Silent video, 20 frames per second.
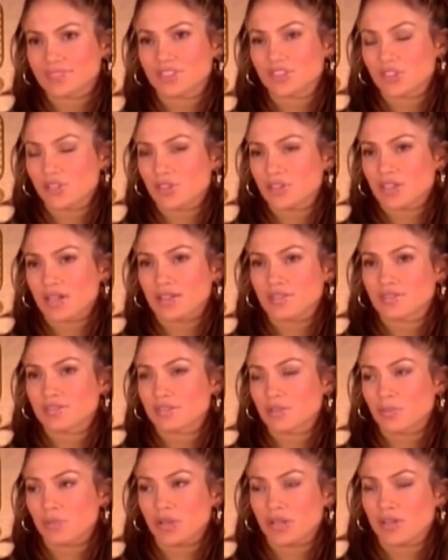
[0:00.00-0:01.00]
It turned out
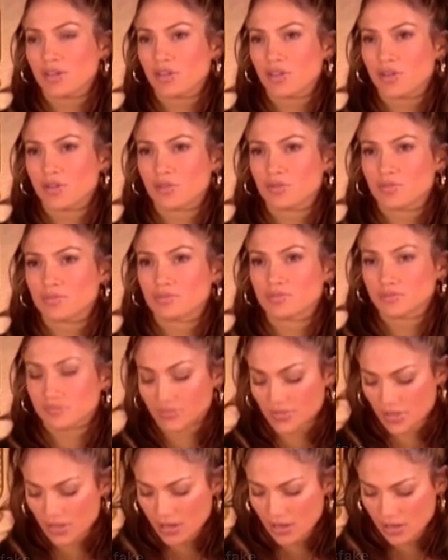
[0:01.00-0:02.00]
to be, you know,
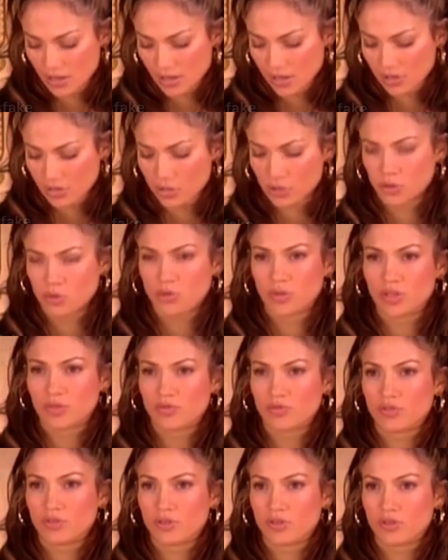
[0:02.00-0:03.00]
a shoo-in
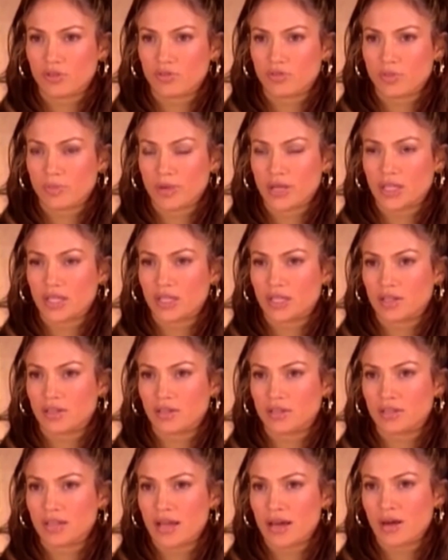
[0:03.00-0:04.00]
for making it
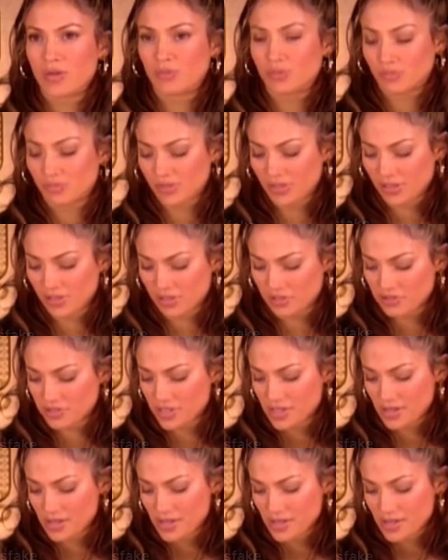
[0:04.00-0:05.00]
on the album, you know.
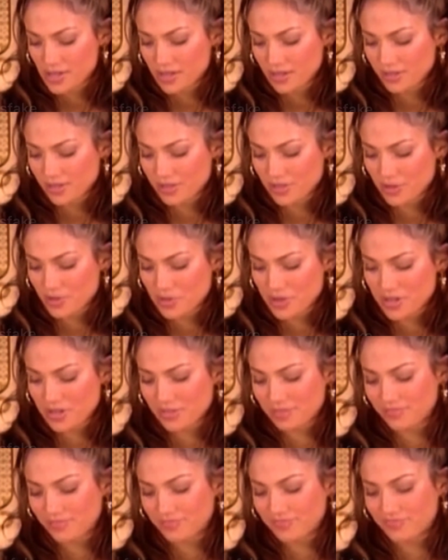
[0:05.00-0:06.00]

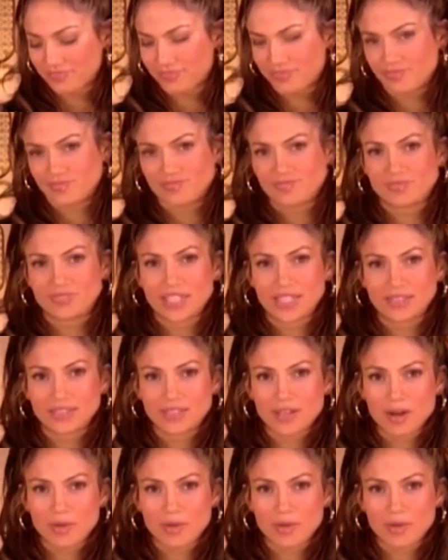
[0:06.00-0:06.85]
So, thanks,